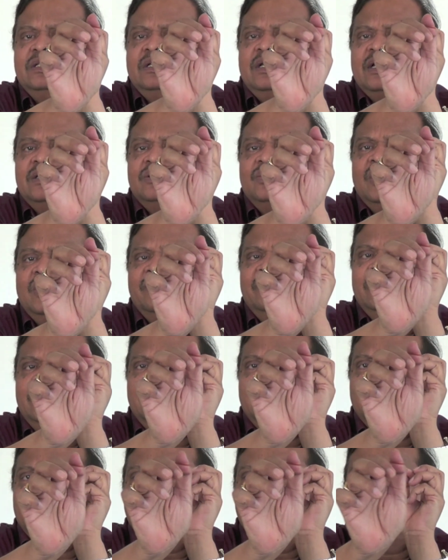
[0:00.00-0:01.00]
it has to cover?
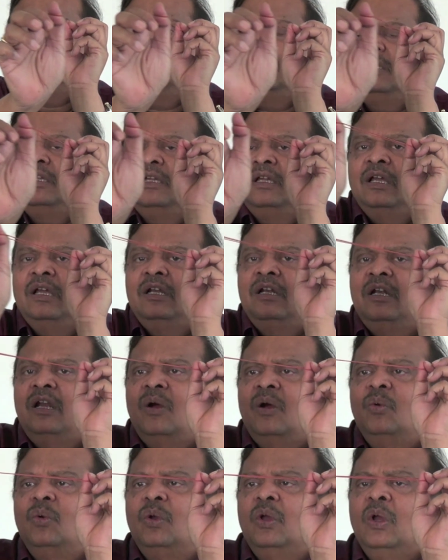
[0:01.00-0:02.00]

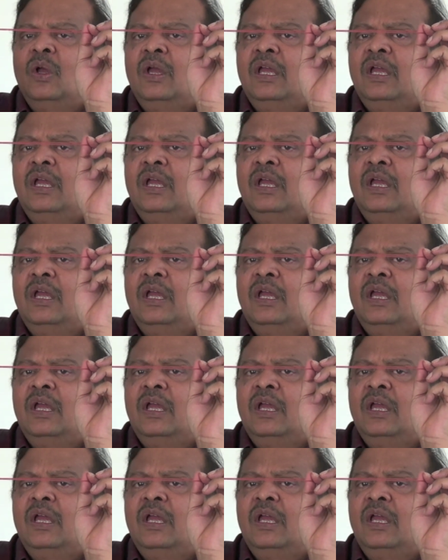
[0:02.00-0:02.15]
Now,